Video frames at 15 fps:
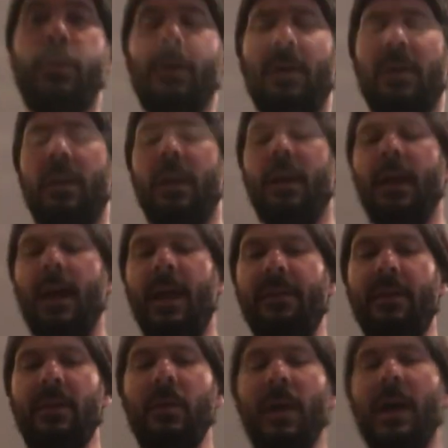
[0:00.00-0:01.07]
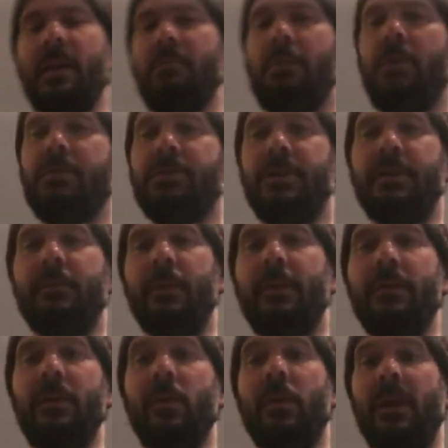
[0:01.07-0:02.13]
Good. And then you add a motion, whether
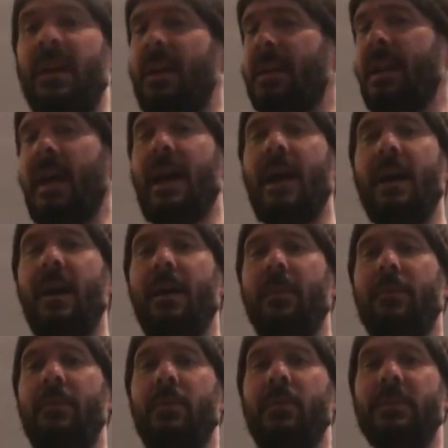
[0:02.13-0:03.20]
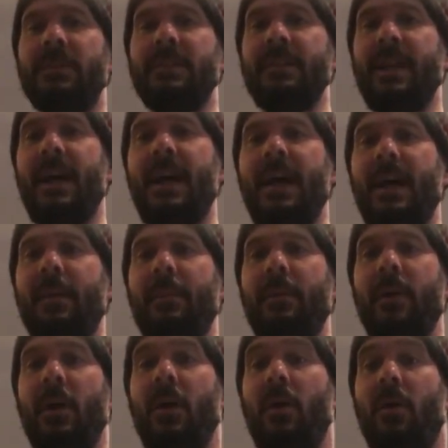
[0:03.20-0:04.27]
you want to clap, or you can snap,
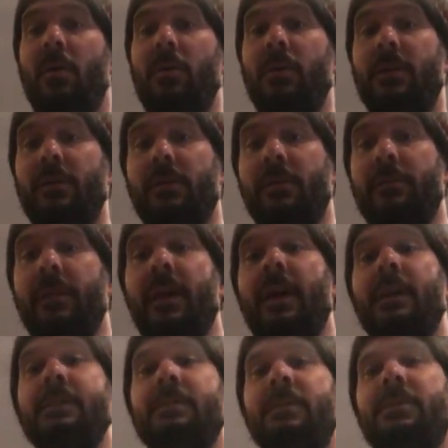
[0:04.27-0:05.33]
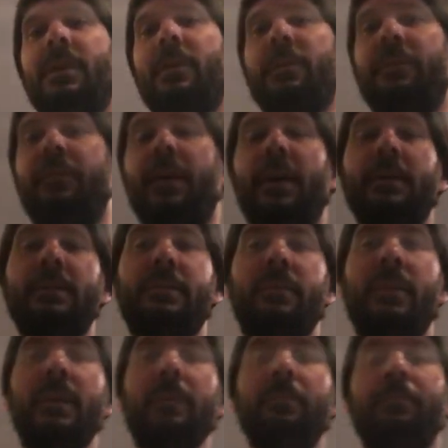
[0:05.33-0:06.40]
or you can do the floss. Let's try with floss.
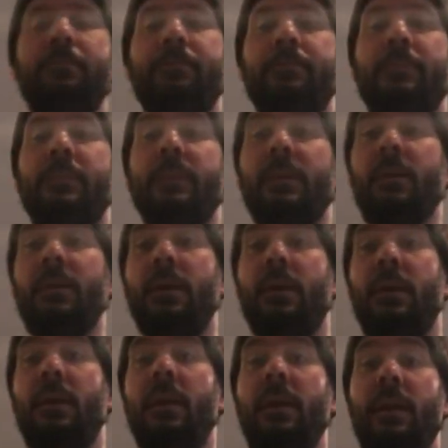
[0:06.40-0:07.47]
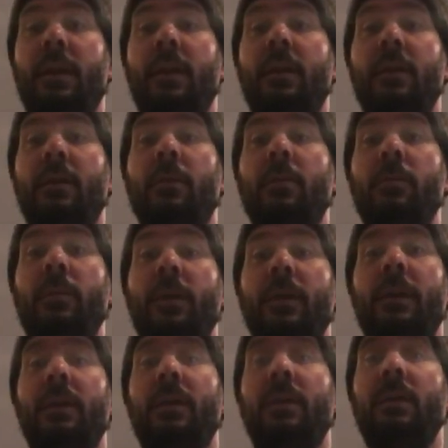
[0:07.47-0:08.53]
Ready? Here
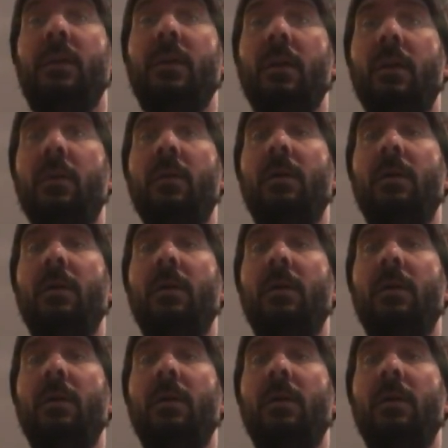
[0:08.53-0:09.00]
we go.